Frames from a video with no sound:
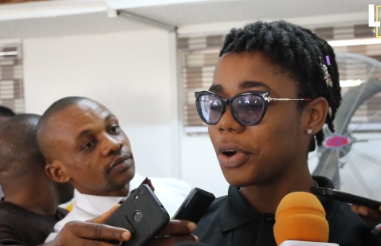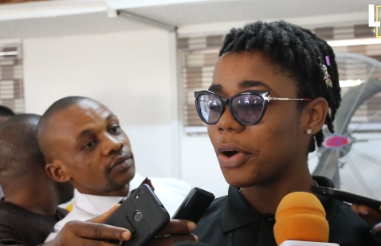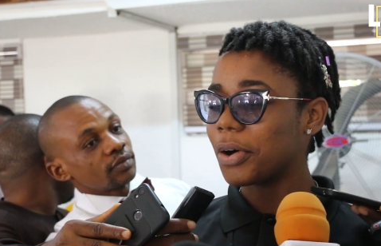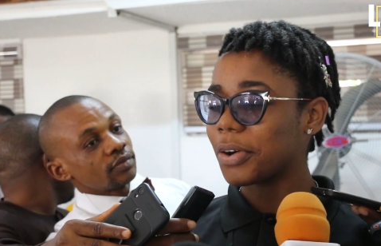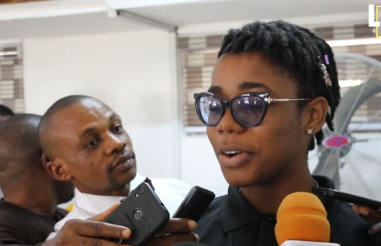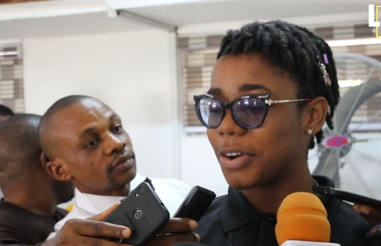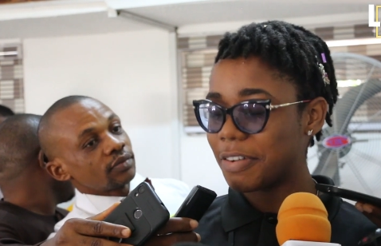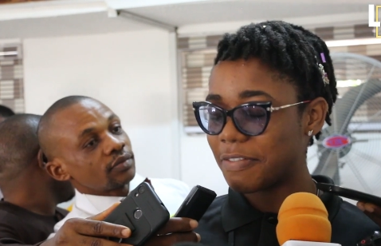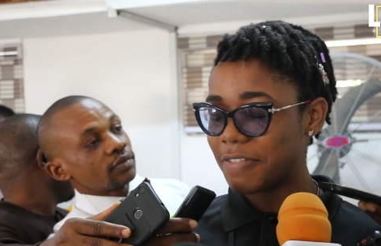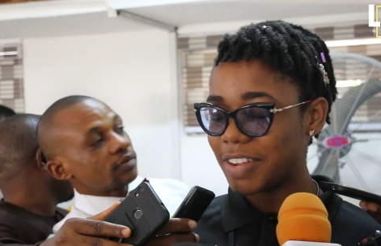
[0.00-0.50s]
Speaker 1: with
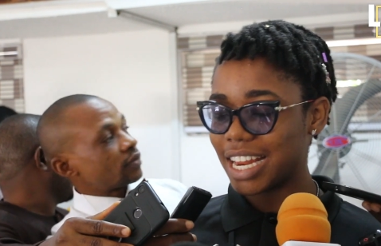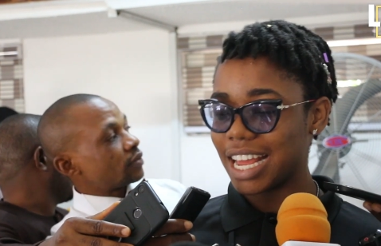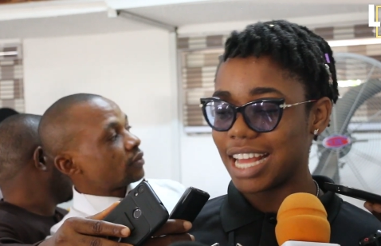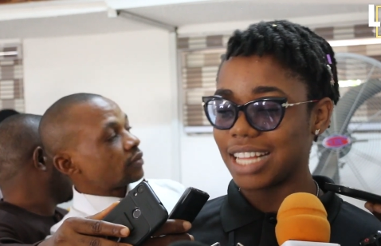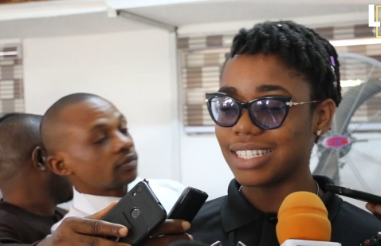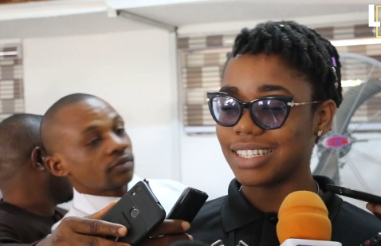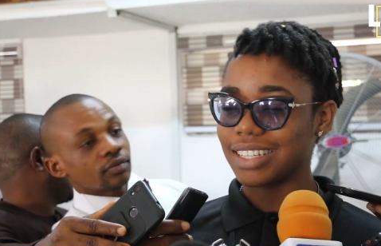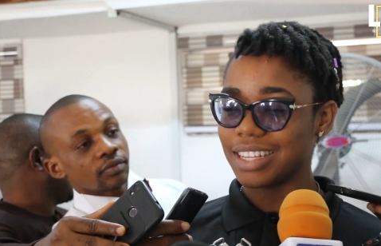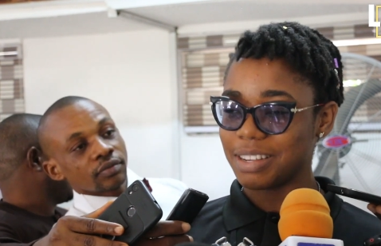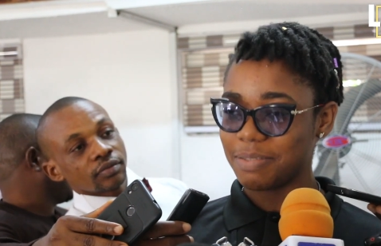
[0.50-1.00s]
all
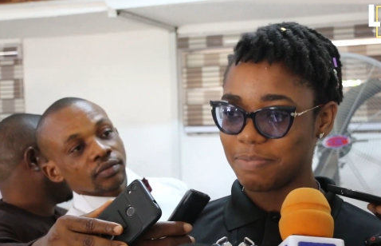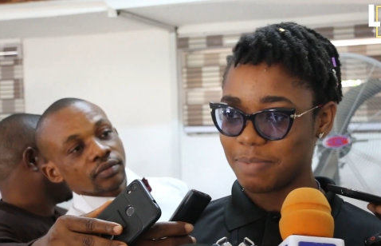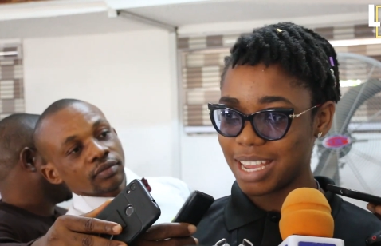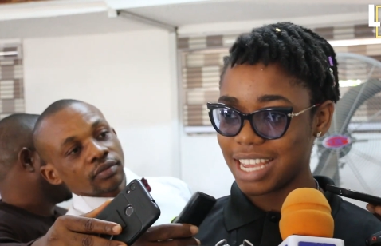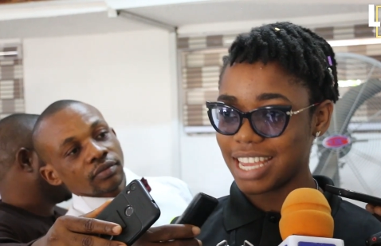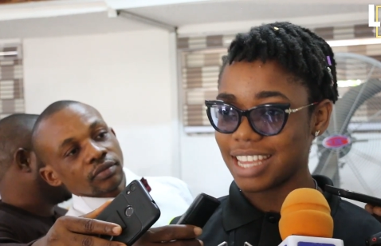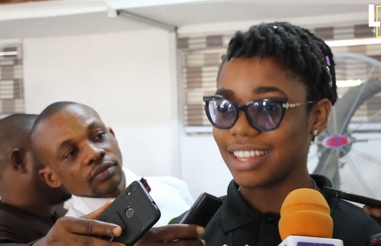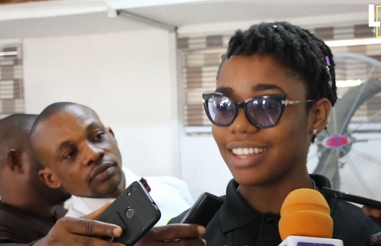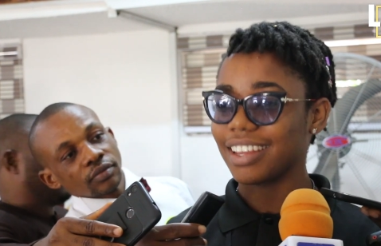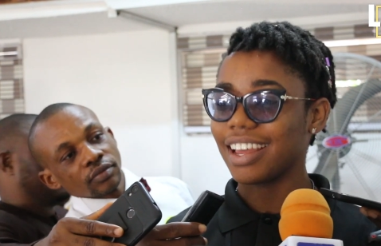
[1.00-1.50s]
confidence in
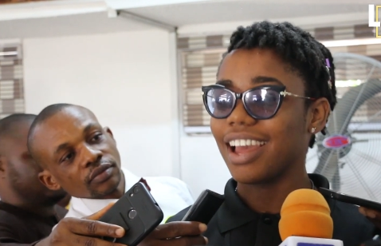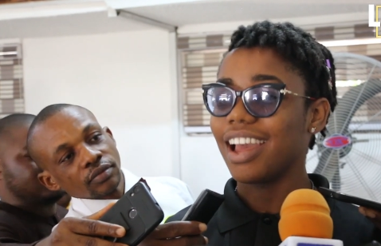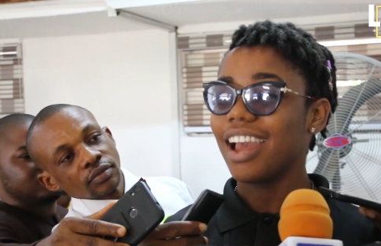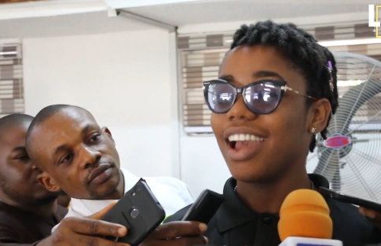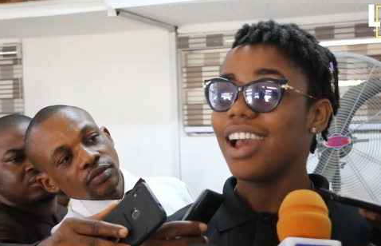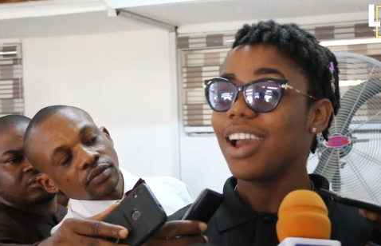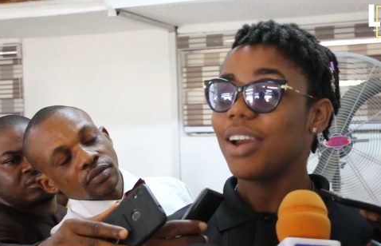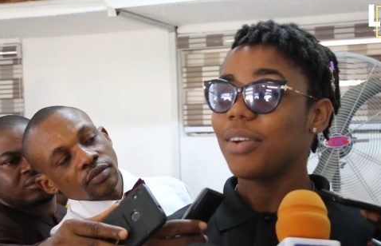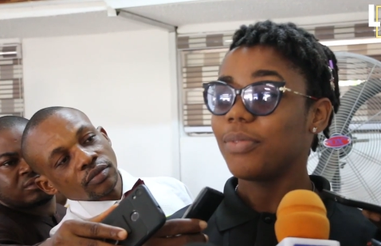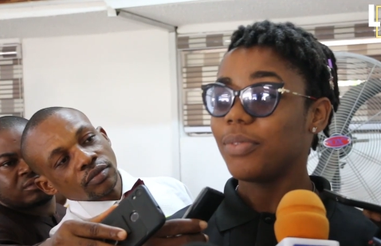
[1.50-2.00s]
me,
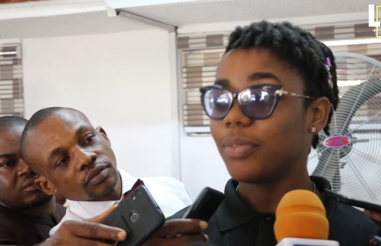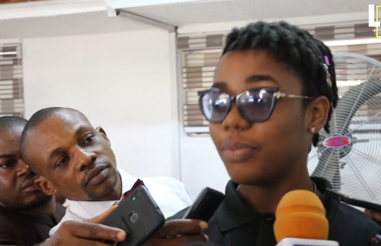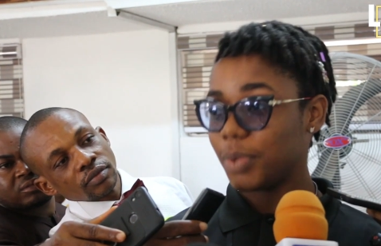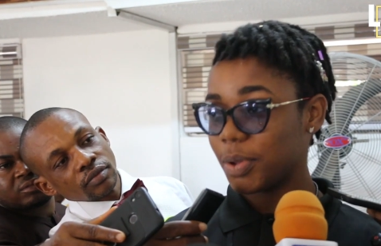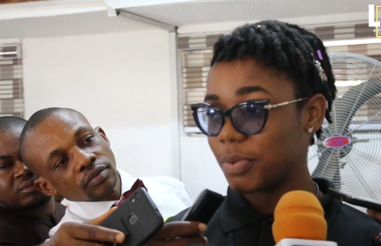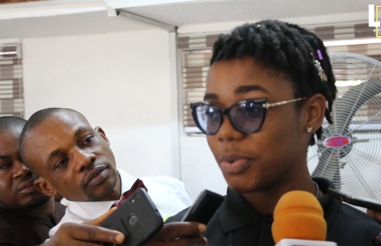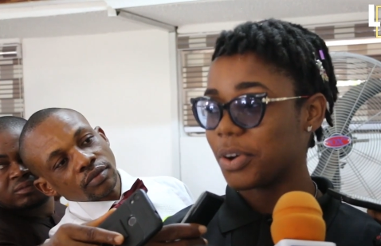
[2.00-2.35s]
we